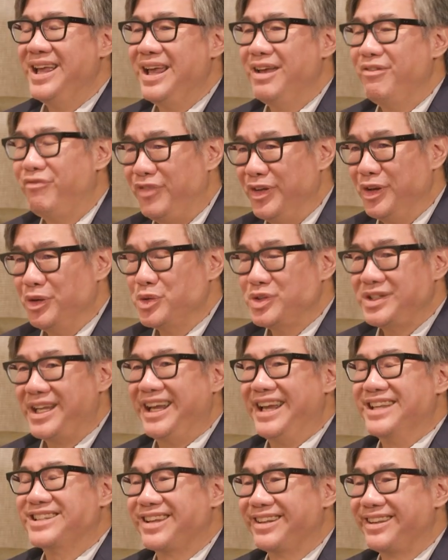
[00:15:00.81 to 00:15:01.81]
it feels
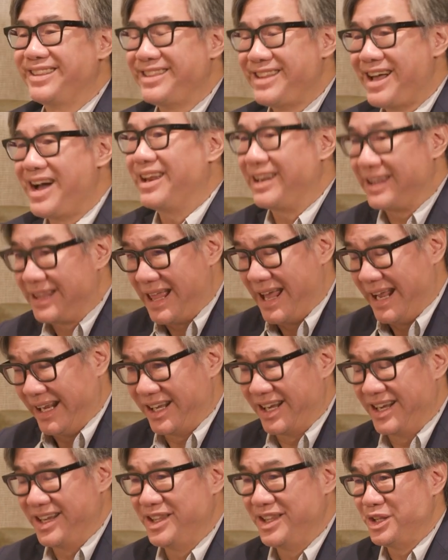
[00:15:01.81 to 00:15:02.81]
that it's a lot
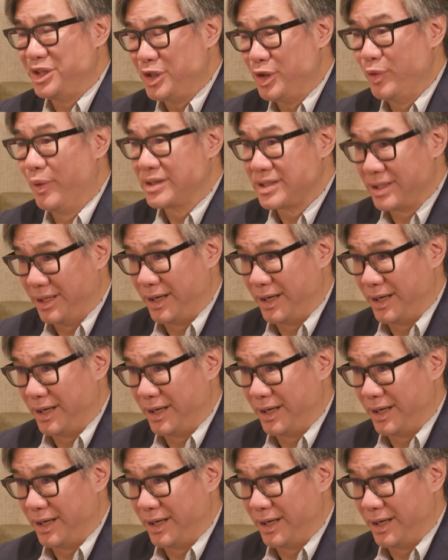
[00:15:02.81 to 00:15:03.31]
like the U.S.